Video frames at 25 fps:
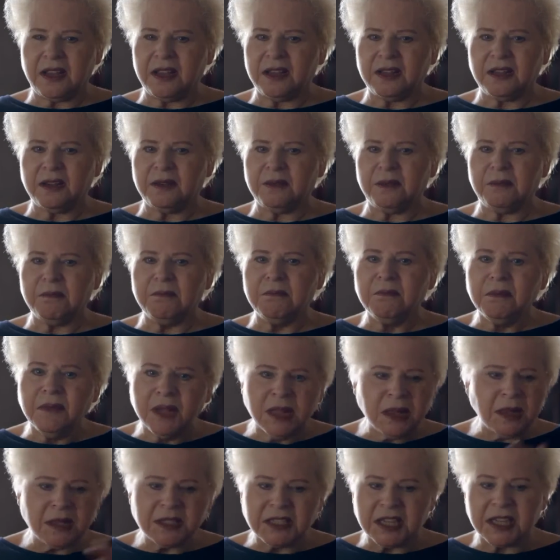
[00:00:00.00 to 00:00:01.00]
It
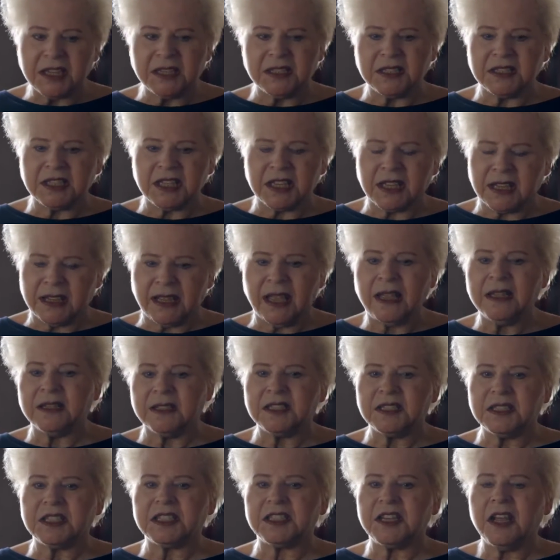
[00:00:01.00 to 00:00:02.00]
militates
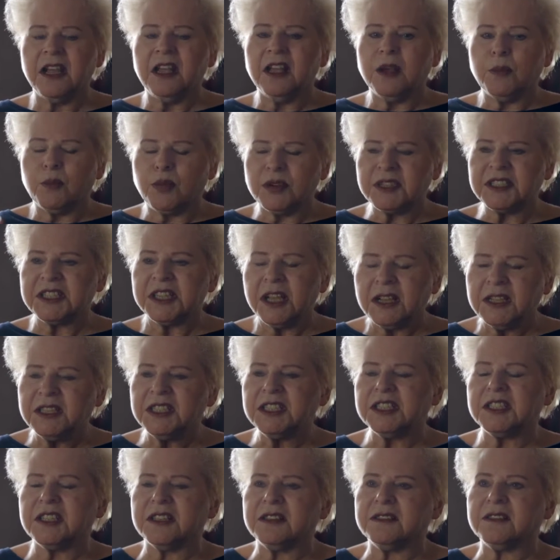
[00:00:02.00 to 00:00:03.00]
against
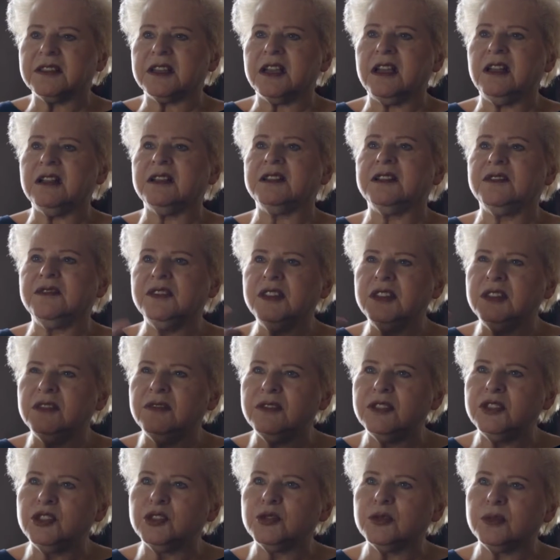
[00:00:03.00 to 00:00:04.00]
precisely the kind of
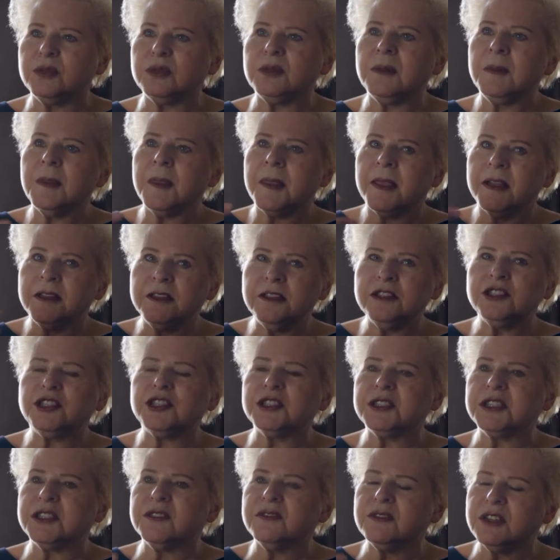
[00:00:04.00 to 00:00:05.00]
individual
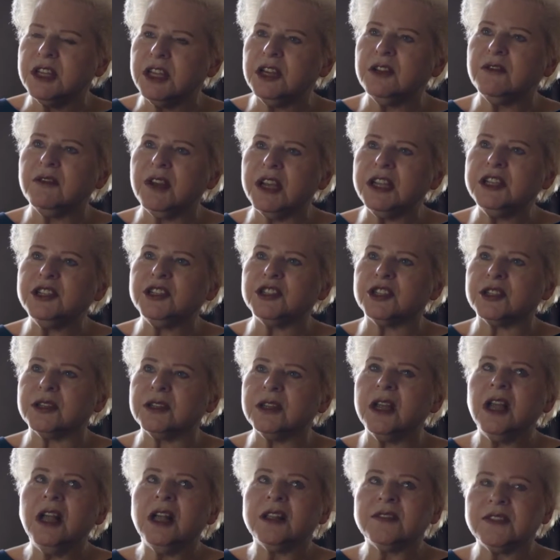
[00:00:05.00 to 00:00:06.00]
initiative and
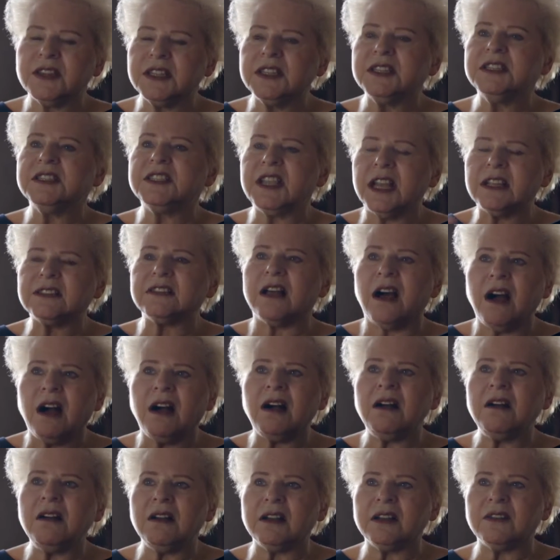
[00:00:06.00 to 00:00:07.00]
innovation that is at the
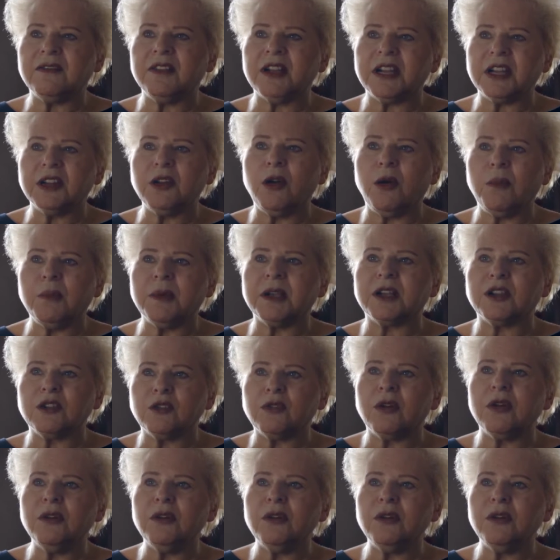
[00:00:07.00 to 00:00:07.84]
heart of economic